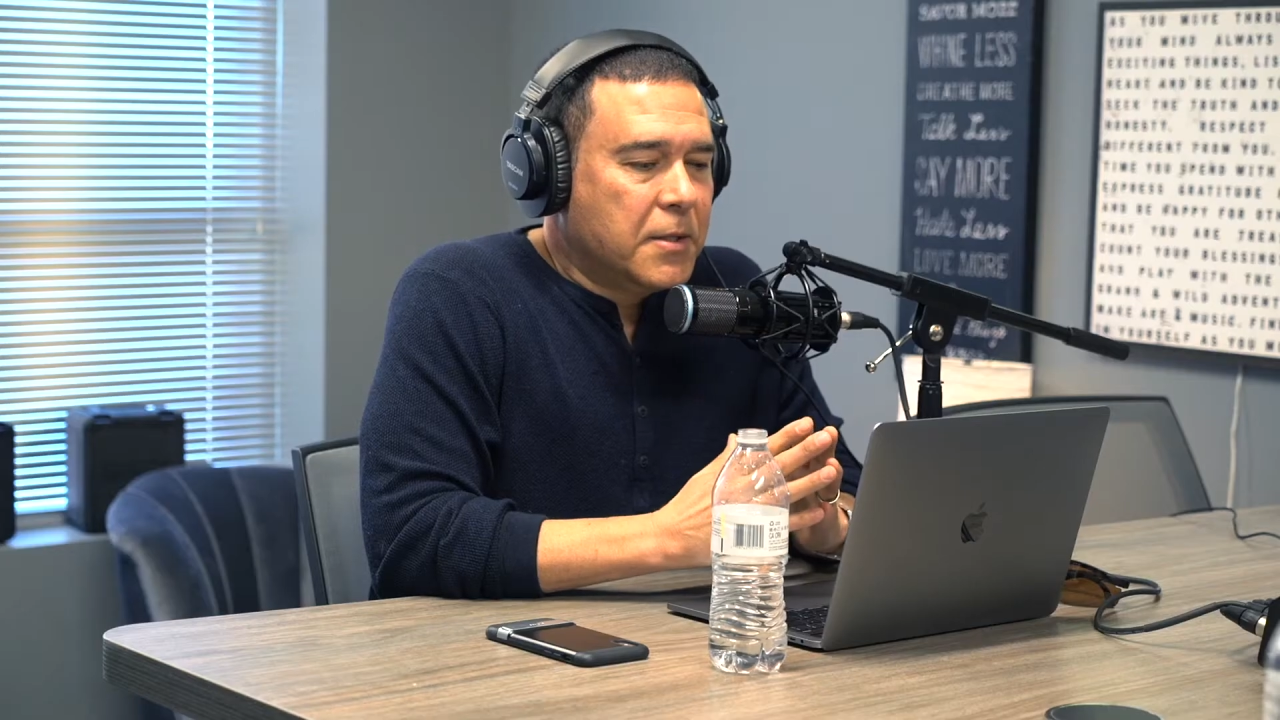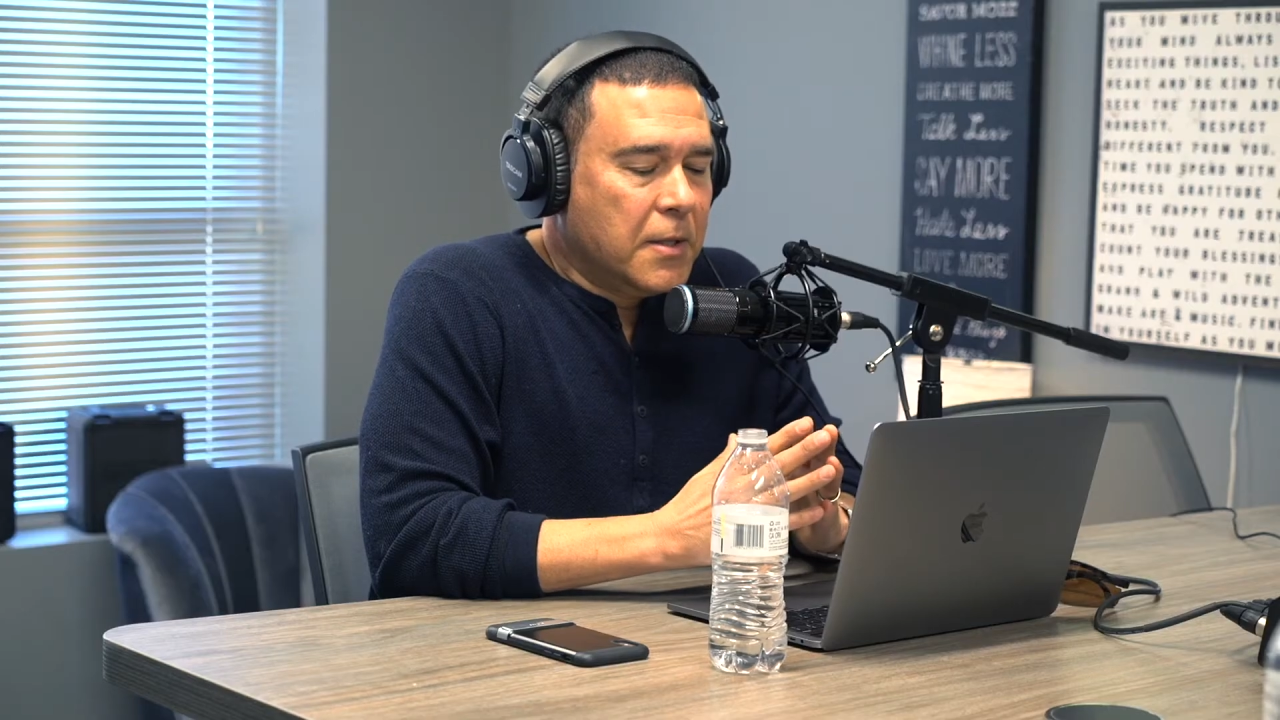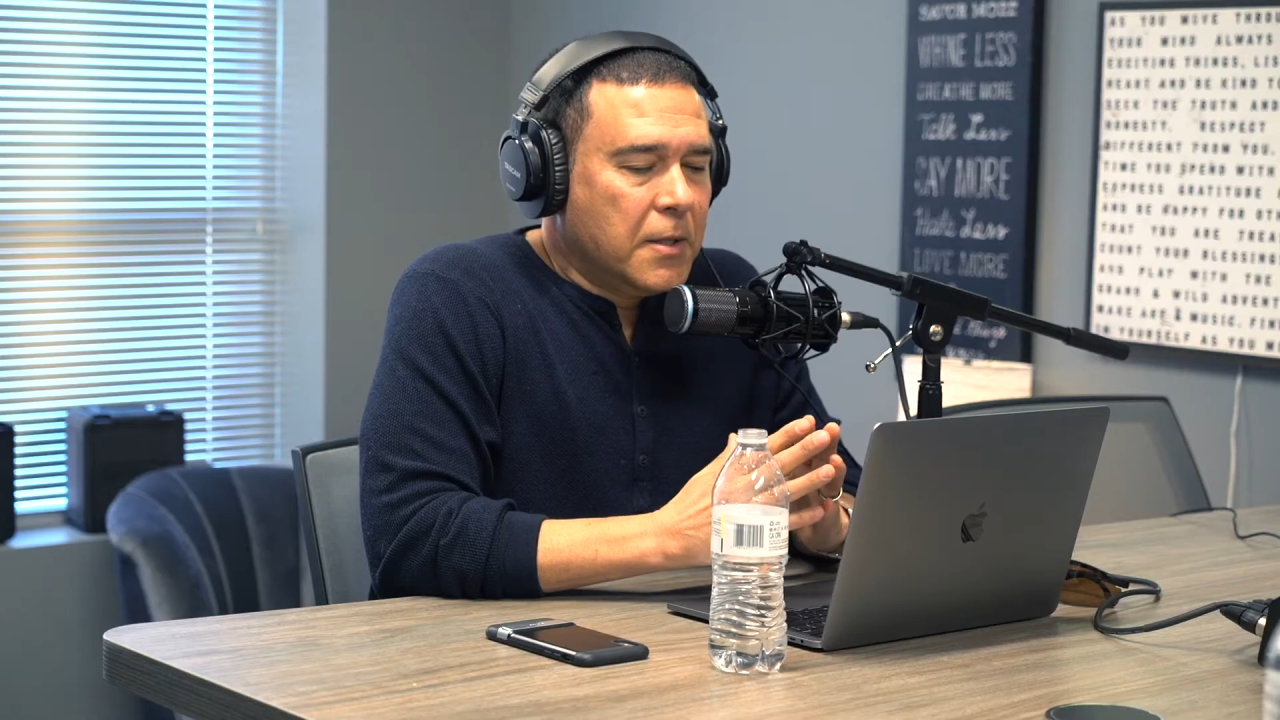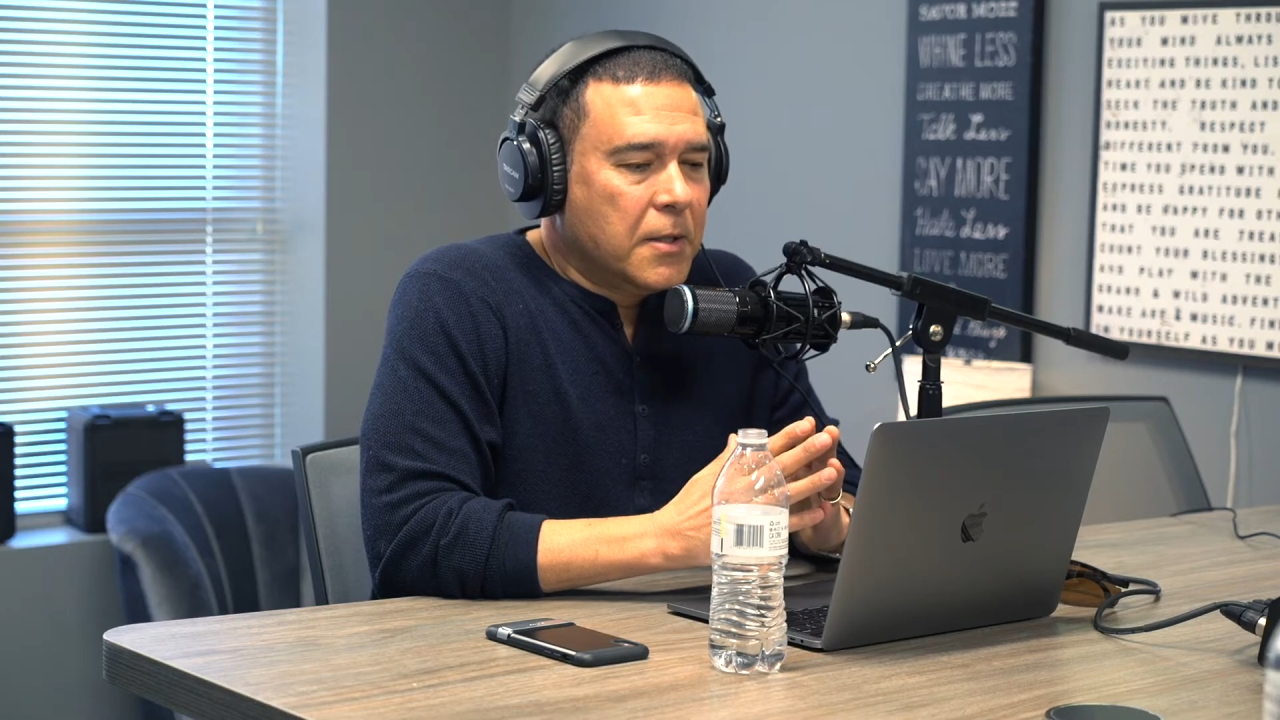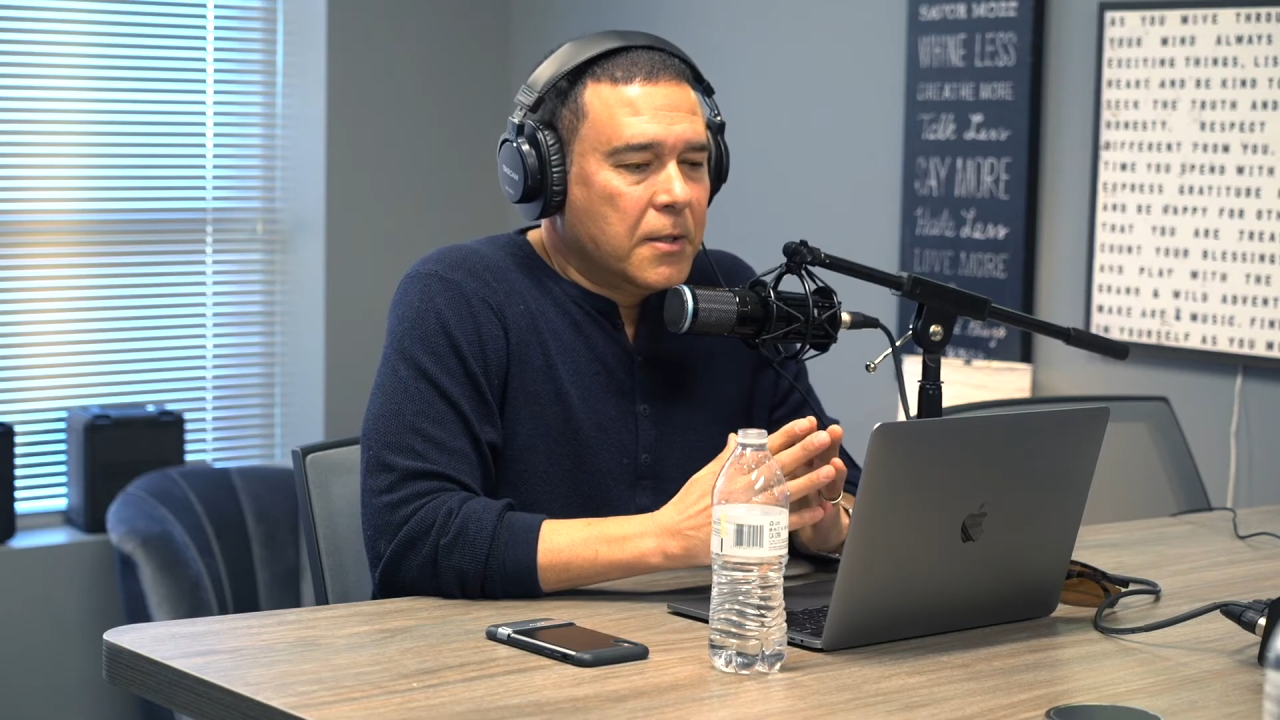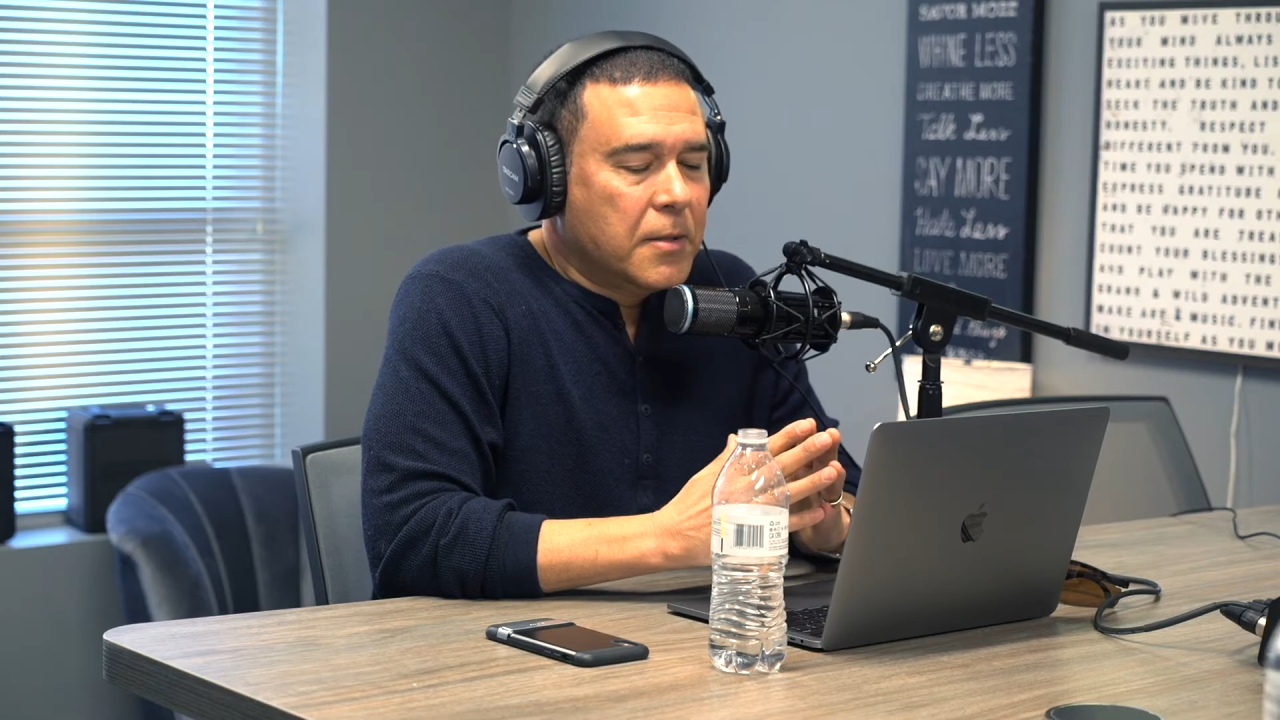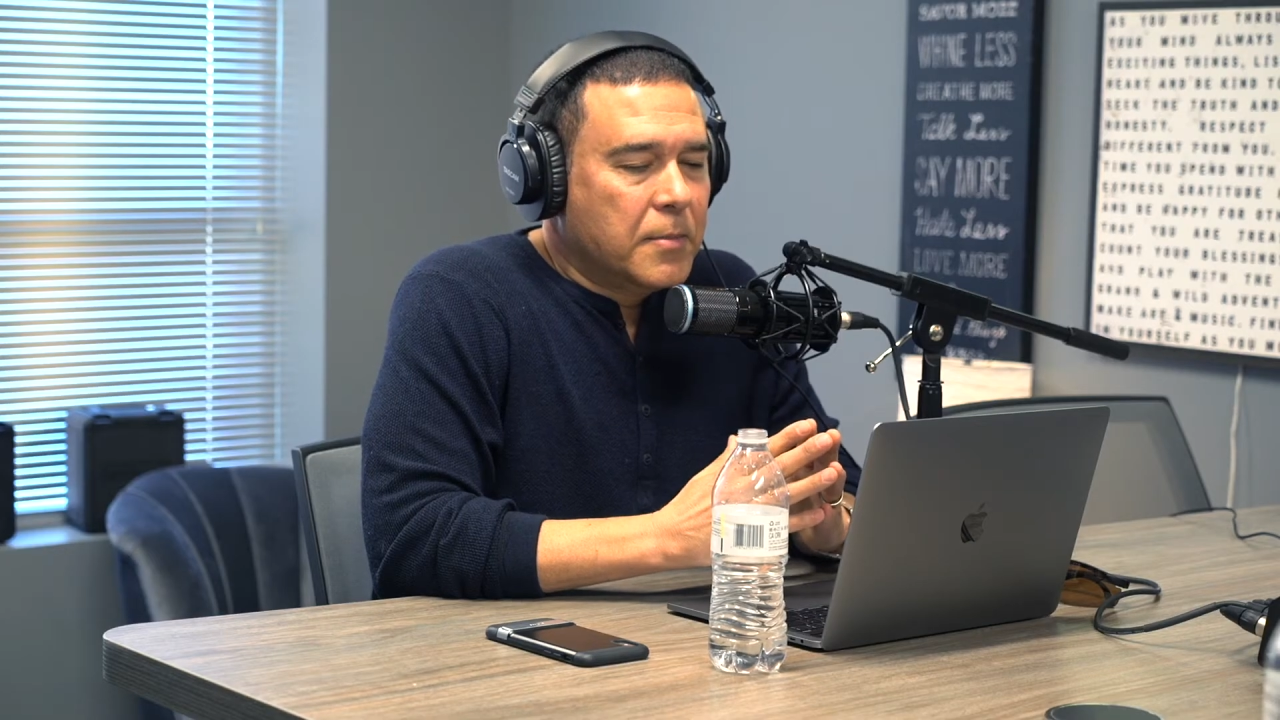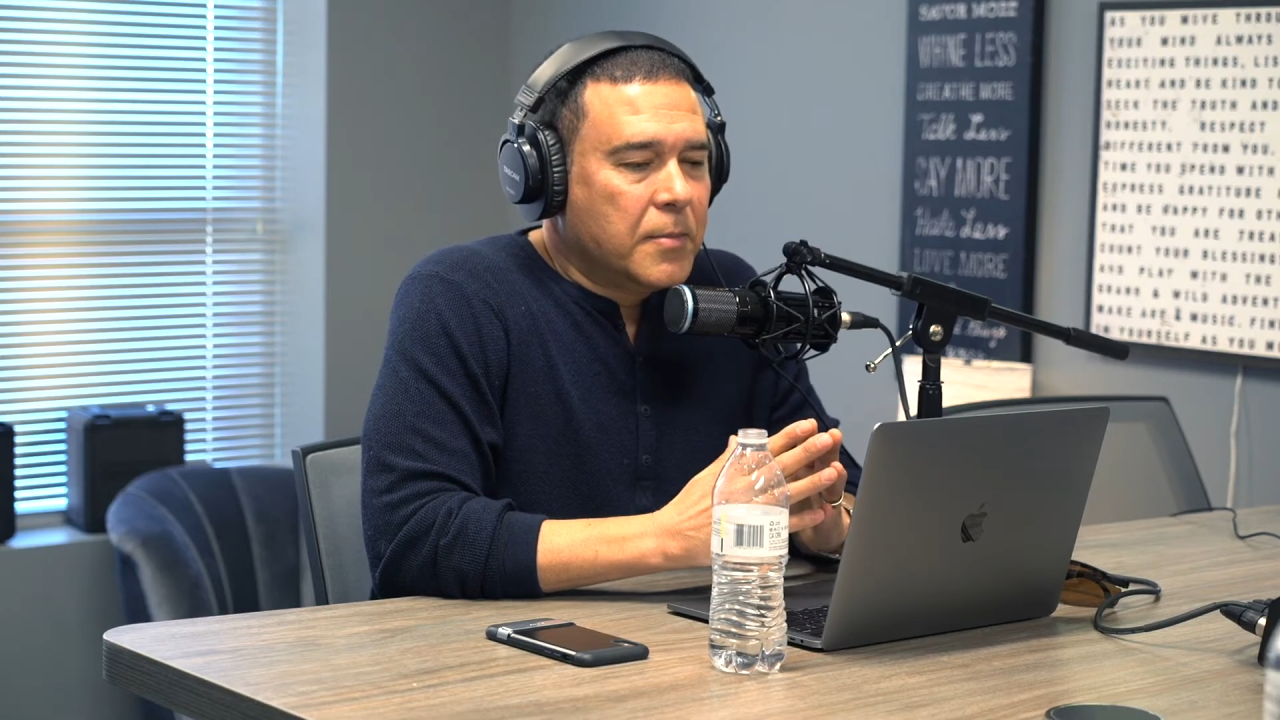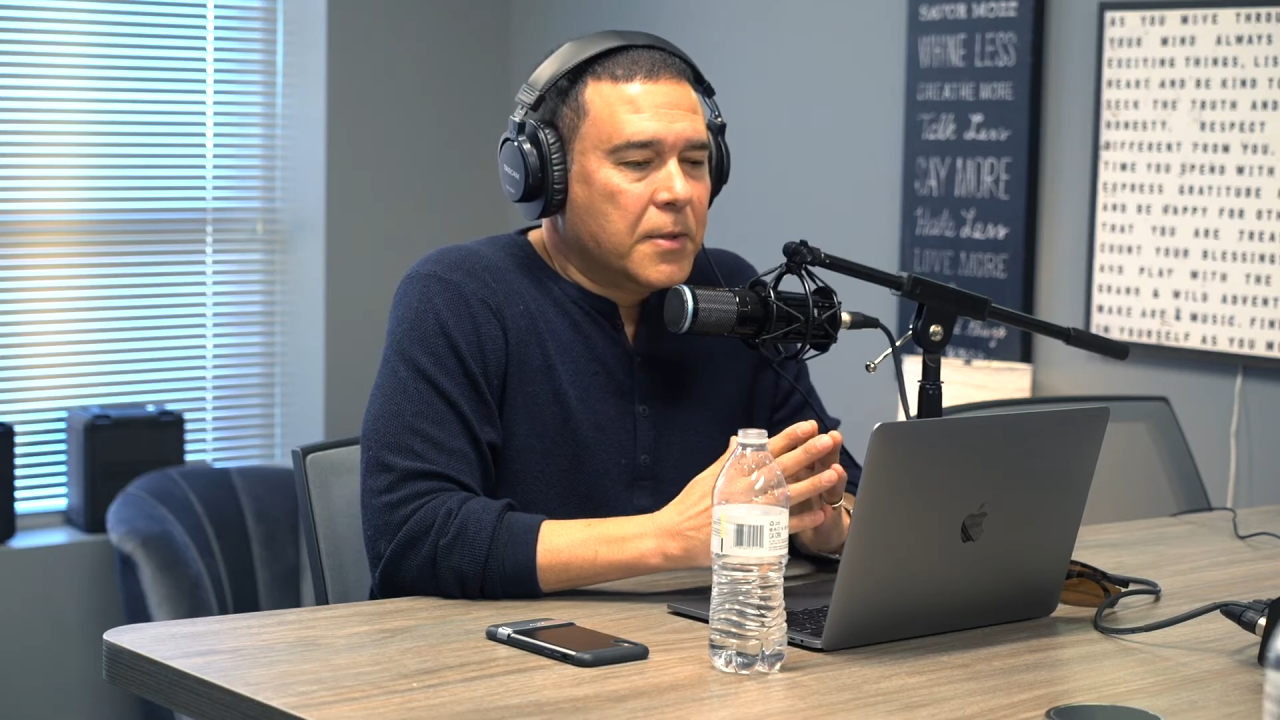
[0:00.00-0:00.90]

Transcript: uh,